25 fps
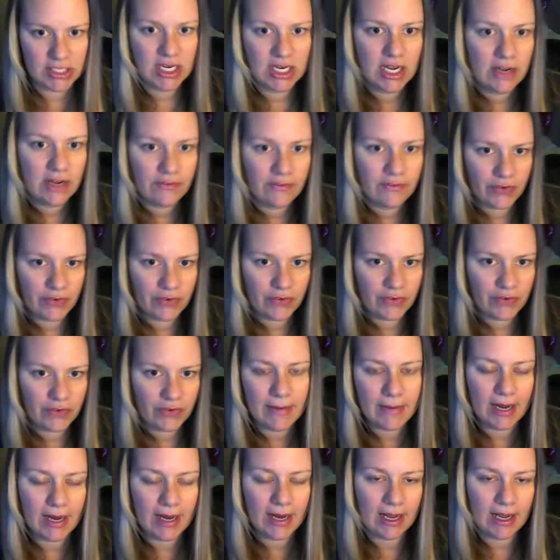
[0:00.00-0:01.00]
for
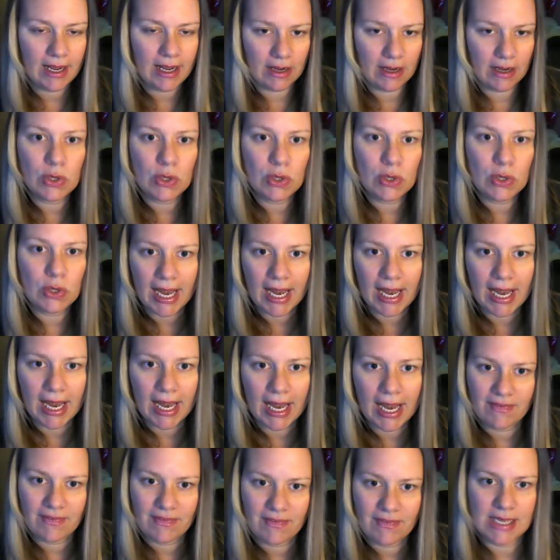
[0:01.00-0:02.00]
anybody else who might have
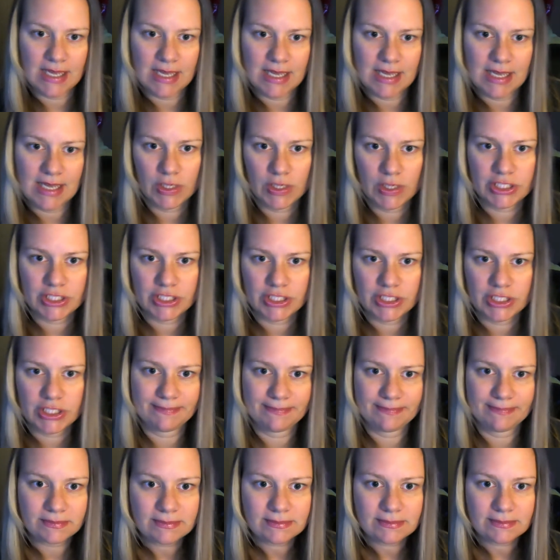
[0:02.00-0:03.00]
that same question.
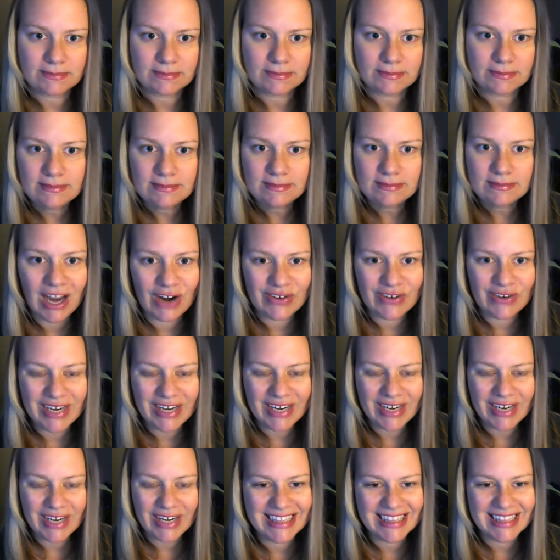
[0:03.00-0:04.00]
All right.
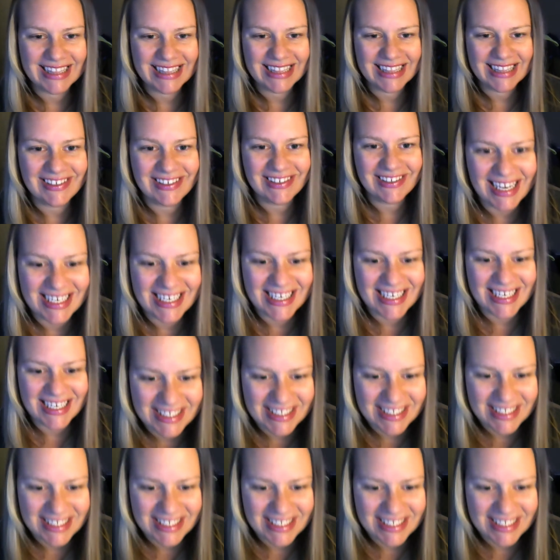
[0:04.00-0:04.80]
Thank you, ladies.